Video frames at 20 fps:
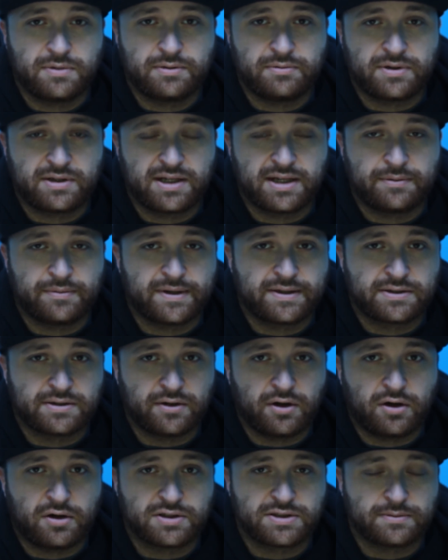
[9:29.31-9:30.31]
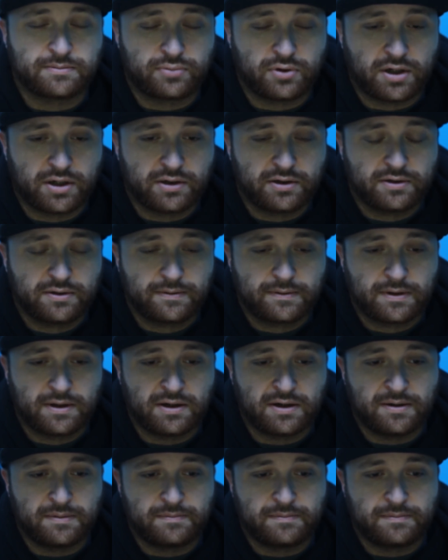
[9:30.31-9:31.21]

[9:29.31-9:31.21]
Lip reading: BBK makes an awesome product.